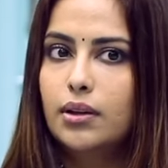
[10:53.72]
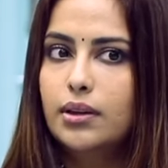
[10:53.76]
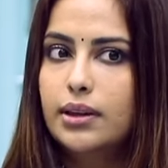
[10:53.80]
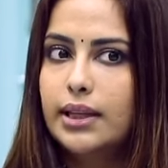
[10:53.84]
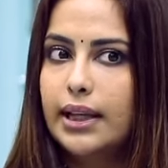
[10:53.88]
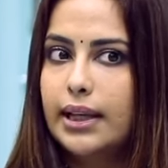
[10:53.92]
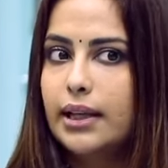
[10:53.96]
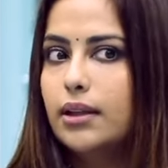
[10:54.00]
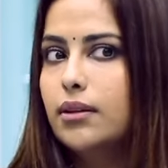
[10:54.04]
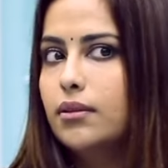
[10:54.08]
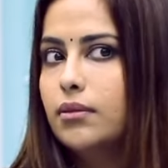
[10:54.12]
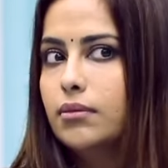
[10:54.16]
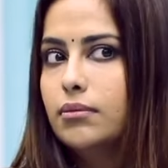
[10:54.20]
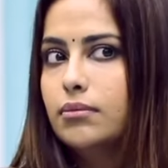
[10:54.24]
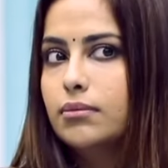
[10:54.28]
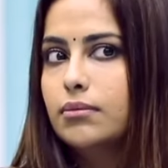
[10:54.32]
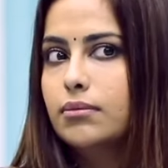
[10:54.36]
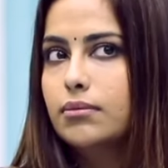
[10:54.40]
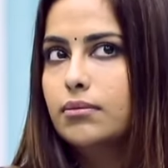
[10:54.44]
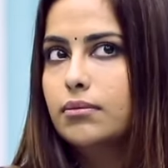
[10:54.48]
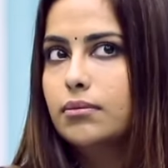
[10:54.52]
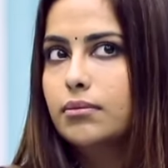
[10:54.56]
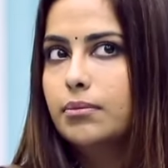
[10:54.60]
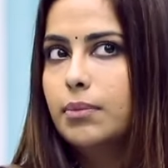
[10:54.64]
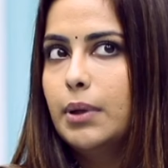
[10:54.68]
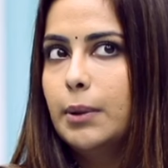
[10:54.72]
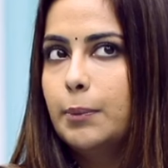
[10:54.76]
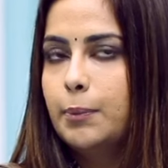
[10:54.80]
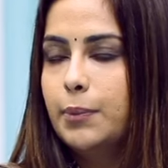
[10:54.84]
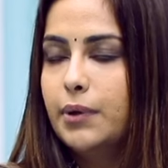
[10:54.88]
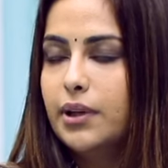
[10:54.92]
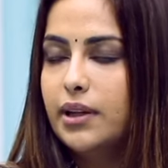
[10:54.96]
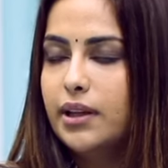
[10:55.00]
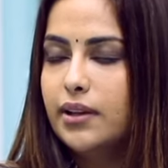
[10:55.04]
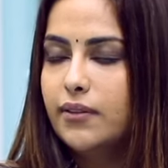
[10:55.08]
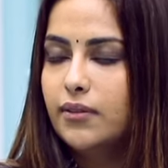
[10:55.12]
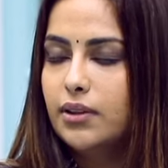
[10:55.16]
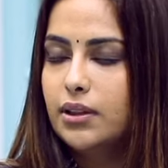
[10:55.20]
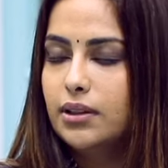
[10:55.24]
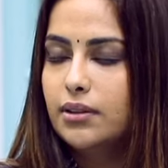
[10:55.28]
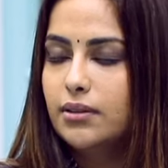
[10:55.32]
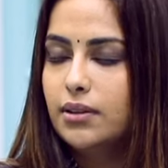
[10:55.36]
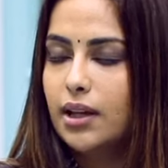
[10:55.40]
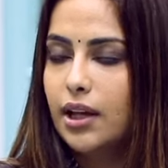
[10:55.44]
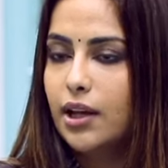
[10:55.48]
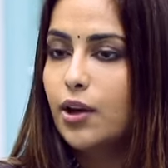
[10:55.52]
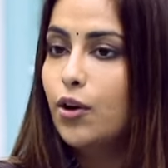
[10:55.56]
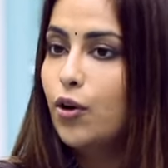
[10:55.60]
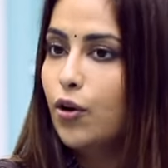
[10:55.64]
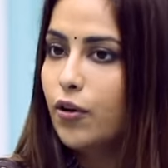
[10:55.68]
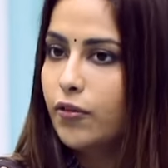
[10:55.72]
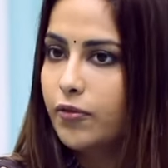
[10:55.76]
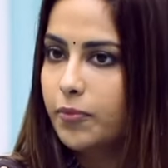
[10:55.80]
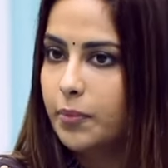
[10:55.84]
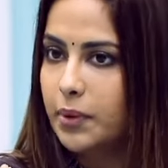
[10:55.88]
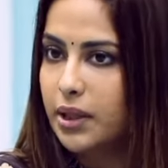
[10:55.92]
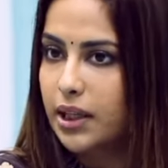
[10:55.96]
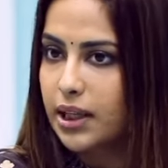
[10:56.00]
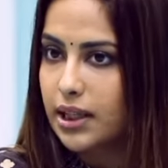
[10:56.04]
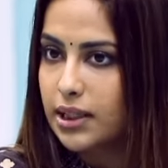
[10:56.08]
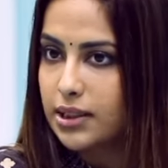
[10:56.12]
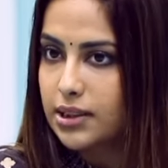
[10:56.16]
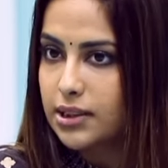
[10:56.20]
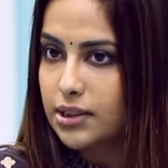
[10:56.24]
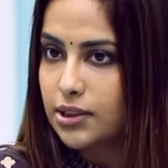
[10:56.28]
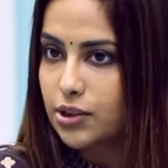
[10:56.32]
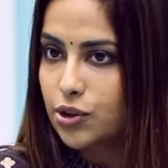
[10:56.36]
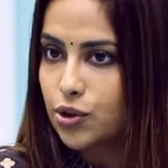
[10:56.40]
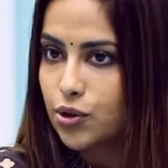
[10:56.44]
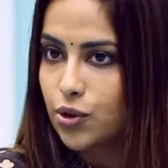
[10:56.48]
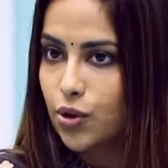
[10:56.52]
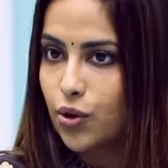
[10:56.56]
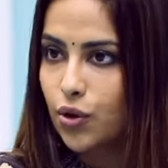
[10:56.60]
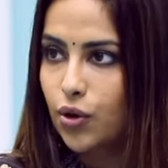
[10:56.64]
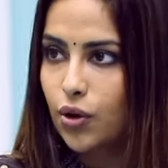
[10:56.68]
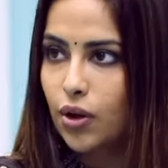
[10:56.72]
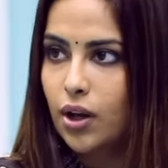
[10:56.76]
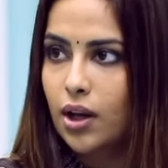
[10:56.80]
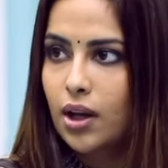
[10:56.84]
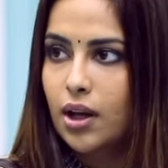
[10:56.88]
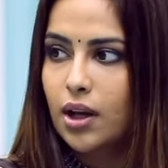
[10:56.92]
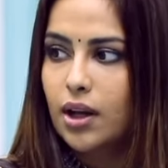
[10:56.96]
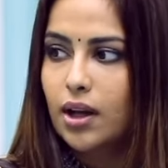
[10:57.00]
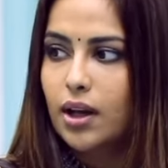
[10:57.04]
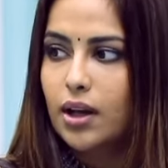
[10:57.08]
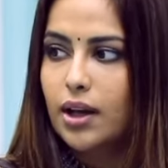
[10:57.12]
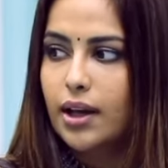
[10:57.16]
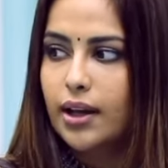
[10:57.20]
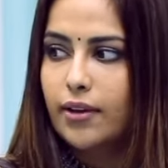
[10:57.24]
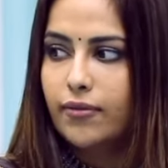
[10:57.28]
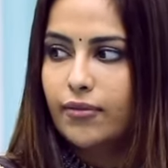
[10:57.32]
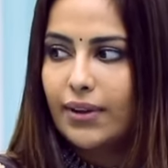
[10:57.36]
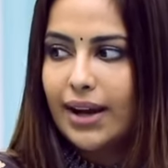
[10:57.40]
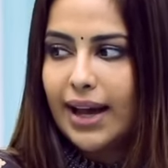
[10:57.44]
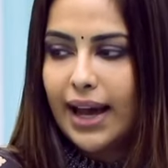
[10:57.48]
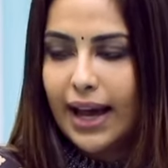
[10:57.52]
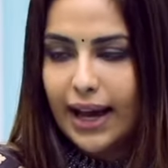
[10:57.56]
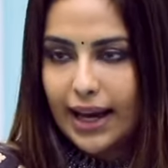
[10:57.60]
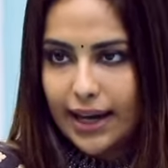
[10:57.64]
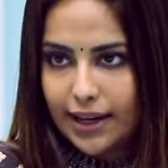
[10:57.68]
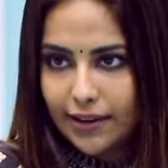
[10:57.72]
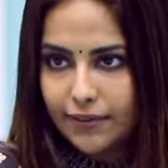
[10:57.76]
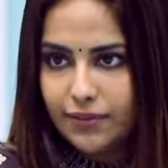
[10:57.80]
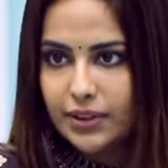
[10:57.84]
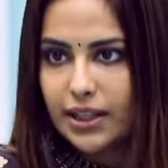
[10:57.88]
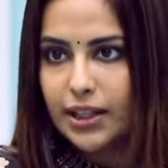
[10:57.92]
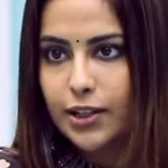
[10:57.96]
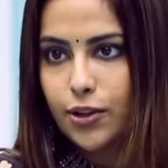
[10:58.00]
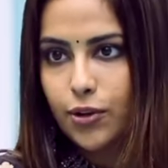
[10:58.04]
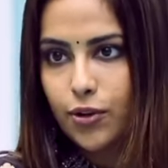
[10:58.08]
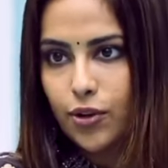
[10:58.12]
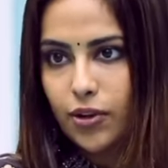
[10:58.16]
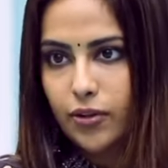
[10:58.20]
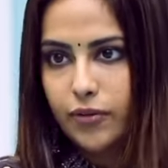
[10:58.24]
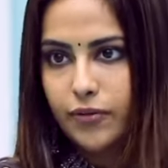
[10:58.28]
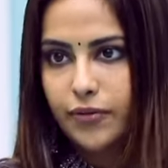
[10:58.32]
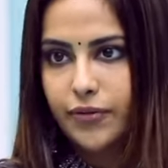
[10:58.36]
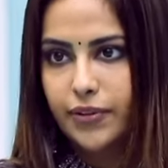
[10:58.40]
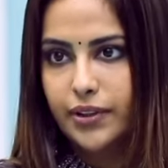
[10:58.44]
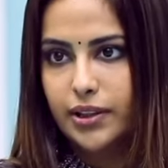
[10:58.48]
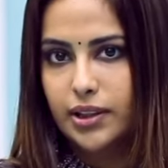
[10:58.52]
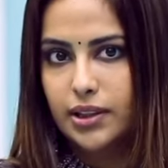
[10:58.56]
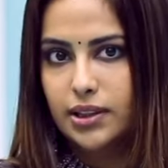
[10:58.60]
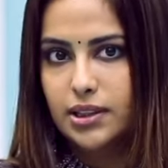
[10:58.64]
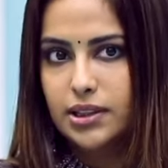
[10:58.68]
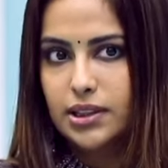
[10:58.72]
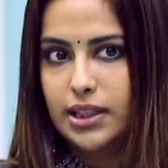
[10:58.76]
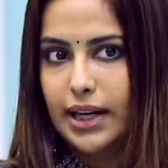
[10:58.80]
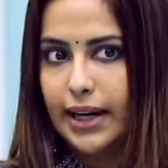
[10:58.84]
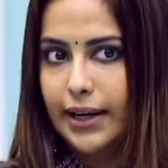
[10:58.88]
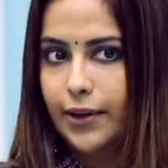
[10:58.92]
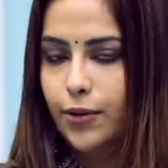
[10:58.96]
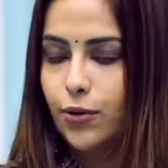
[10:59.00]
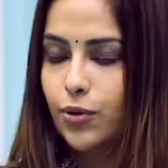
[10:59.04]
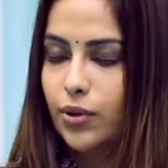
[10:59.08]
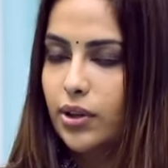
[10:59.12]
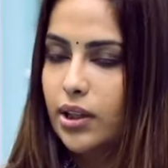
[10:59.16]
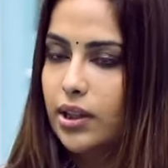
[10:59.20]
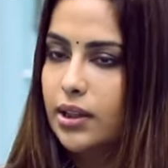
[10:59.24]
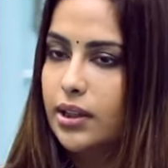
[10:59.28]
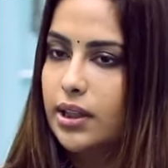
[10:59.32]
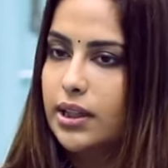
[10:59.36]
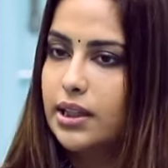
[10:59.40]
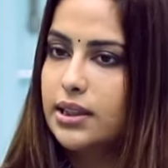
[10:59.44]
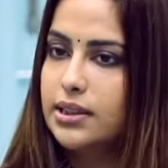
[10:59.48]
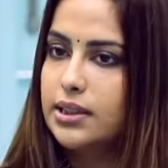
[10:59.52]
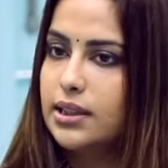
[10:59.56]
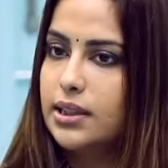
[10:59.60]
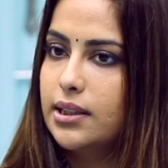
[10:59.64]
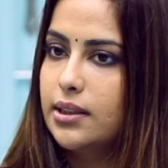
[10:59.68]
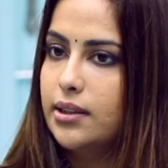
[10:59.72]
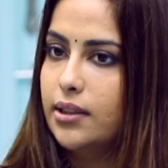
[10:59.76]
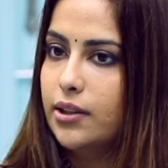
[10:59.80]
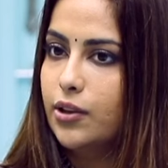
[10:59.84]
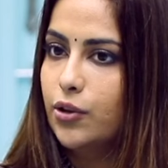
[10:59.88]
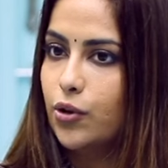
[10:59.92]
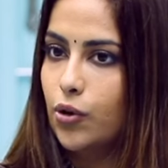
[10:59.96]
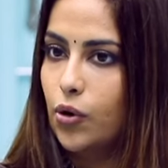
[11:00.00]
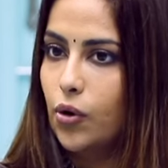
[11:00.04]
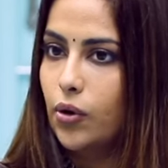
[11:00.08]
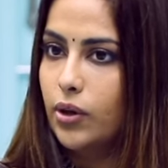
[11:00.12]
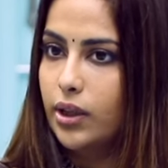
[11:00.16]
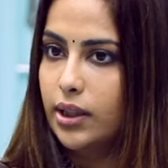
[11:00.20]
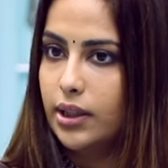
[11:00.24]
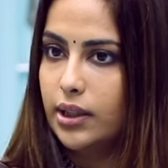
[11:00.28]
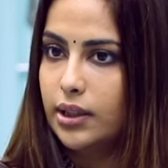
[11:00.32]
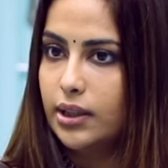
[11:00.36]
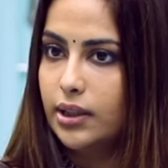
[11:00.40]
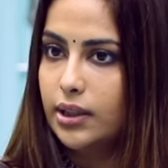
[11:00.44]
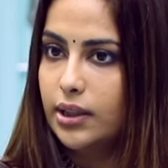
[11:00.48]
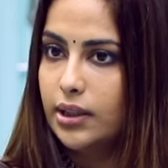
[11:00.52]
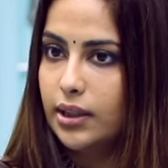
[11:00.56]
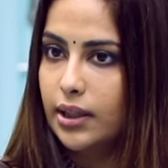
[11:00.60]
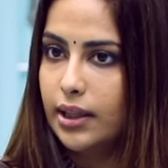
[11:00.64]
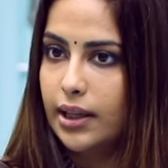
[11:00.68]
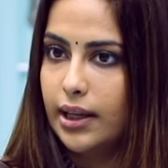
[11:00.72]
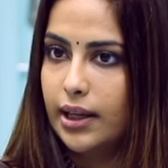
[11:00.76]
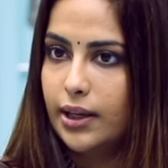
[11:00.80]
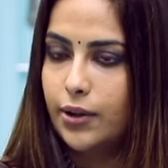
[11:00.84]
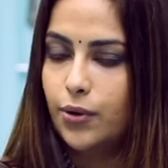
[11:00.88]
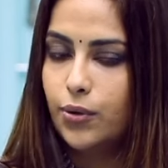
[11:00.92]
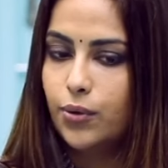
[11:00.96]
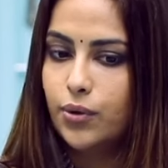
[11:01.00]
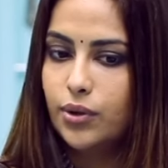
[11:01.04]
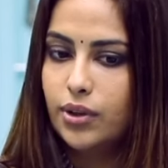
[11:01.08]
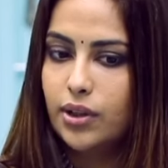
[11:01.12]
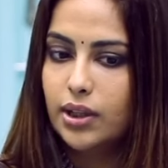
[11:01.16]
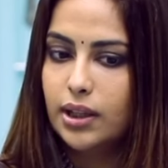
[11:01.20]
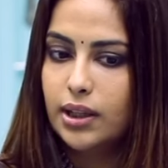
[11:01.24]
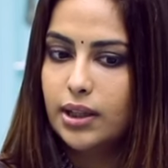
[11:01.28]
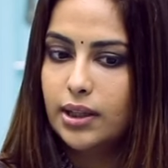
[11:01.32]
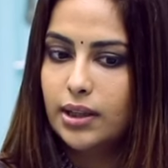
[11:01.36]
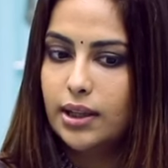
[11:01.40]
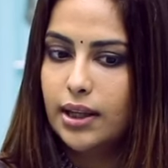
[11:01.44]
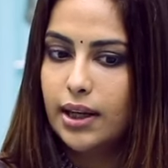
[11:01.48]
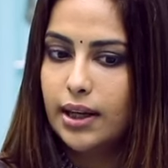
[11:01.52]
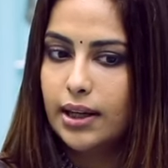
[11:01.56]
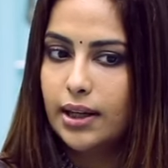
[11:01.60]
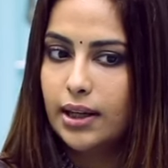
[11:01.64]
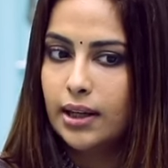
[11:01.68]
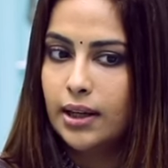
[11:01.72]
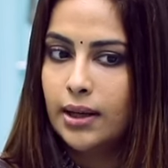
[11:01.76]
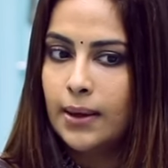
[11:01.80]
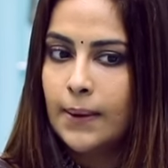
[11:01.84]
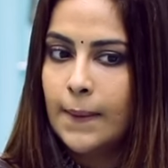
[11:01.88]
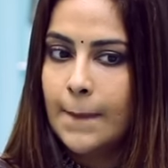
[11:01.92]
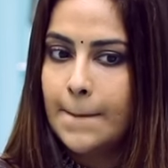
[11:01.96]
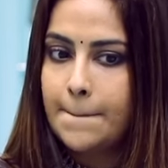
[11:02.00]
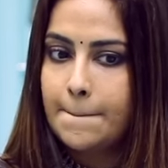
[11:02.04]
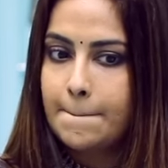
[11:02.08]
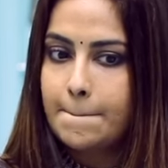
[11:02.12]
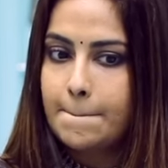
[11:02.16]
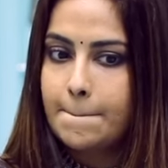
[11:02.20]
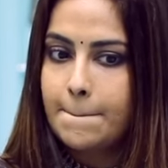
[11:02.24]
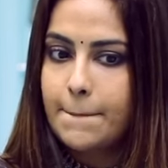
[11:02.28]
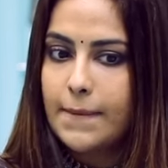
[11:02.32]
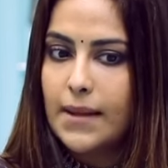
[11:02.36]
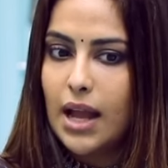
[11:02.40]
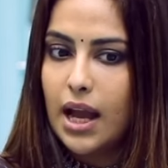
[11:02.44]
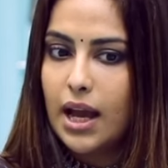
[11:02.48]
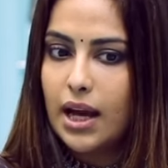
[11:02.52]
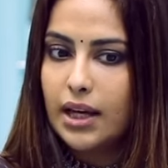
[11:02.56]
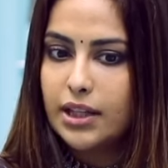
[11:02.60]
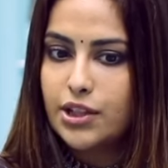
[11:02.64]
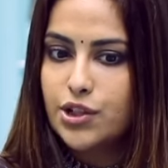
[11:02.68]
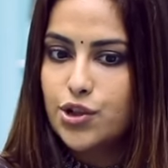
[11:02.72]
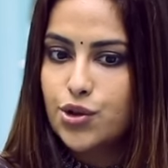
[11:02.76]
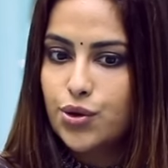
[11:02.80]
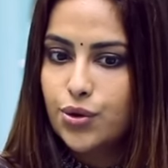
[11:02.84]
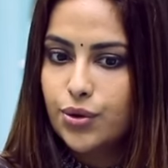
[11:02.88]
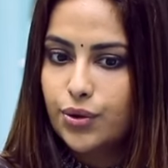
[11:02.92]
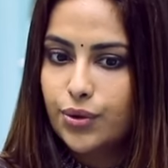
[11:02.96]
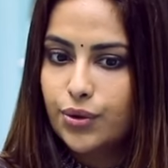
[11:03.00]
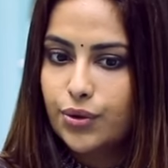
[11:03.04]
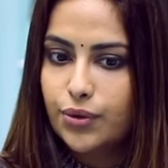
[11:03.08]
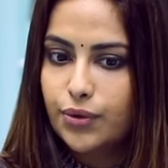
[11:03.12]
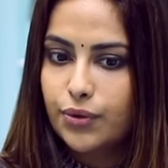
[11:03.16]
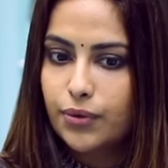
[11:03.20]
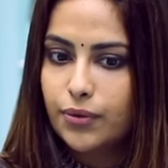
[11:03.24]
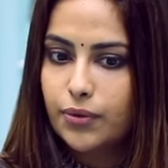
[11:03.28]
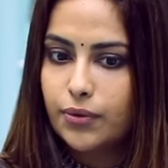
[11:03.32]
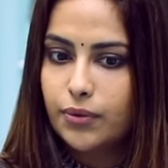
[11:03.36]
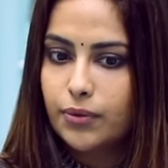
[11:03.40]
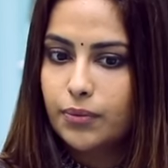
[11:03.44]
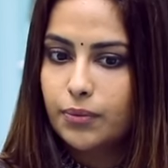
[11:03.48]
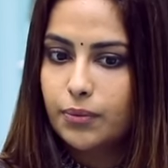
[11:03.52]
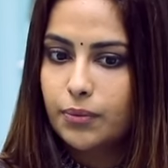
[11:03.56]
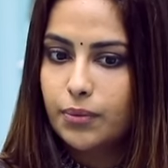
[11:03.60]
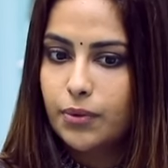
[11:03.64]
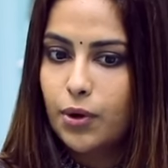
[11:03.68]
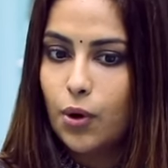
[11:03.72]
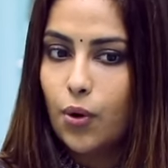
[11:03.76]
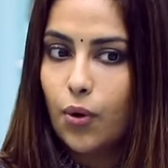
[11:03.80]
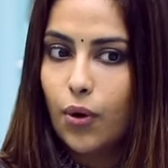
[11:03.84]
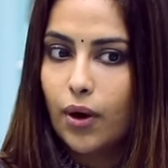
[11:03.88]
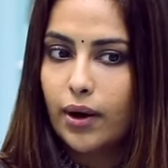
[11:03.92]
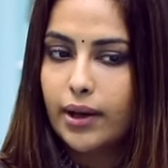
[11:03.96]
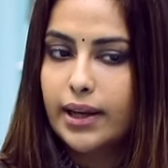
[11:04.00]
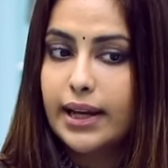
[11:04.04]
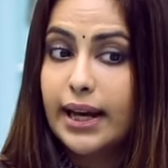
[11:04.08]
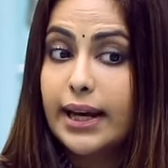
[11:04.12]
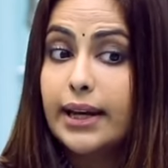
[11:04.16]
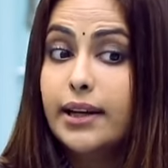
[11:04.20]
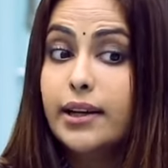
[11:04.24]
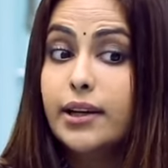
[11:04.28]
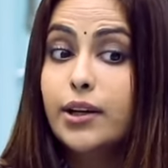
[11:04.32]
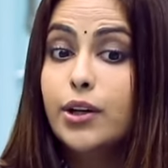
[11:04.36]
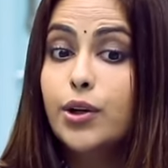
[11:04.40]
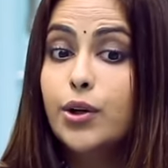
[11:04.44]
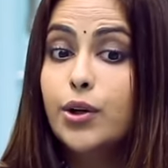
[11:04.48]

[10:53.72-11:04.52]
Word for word: than people even think of me as. So if I have that confidence, I don't think there is anything wrong in it. And I don't think that I should go, get